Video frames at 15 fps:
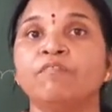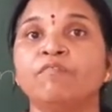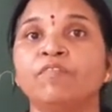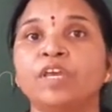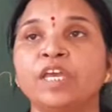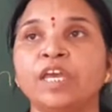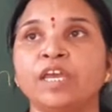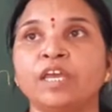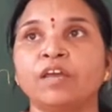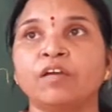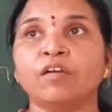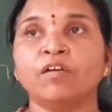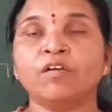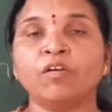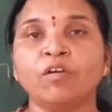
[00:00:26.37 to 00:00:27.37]

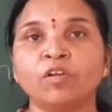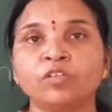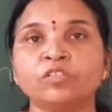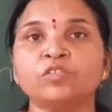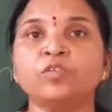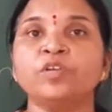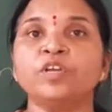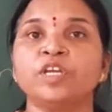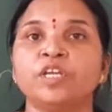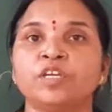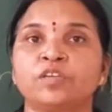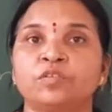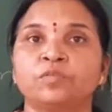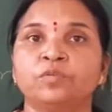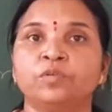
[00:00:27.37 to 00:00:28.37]
we also
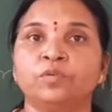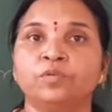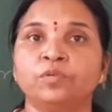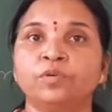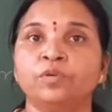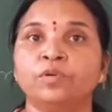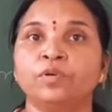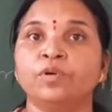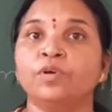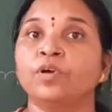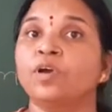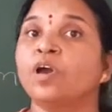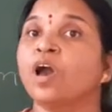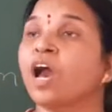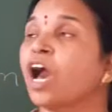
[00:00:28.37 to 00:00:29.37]
need to know
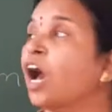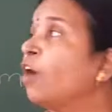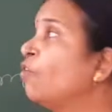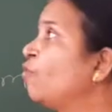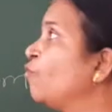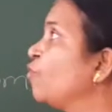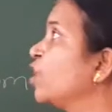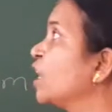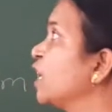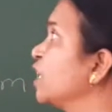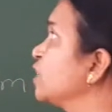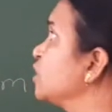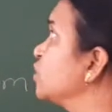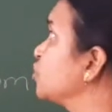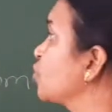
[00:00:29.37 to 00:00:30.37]
how we
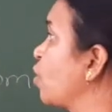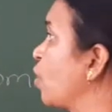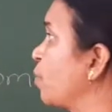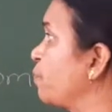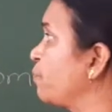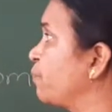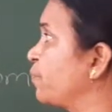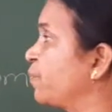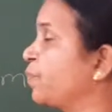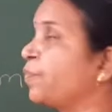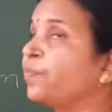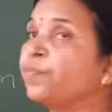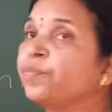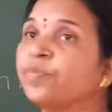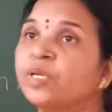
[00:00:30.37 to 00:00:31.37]
can stop
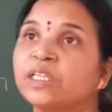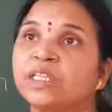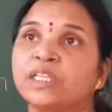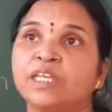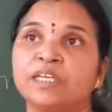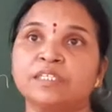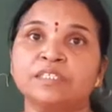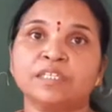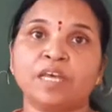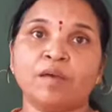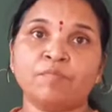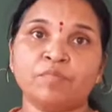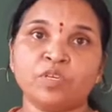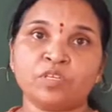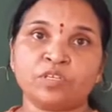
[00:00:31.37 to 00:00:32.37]
this
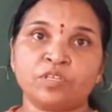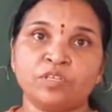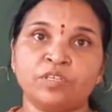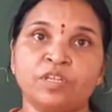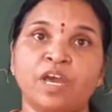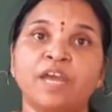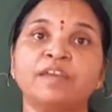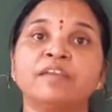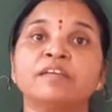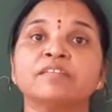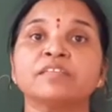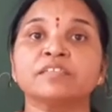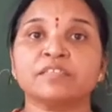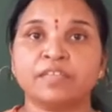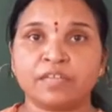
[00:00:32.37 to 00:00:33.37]
combustion,
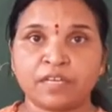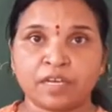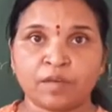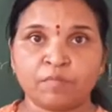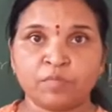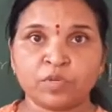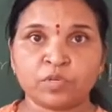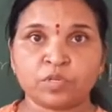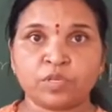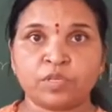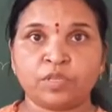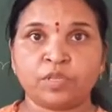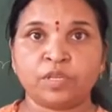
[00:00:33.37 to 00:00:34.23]
unnecessary combustion.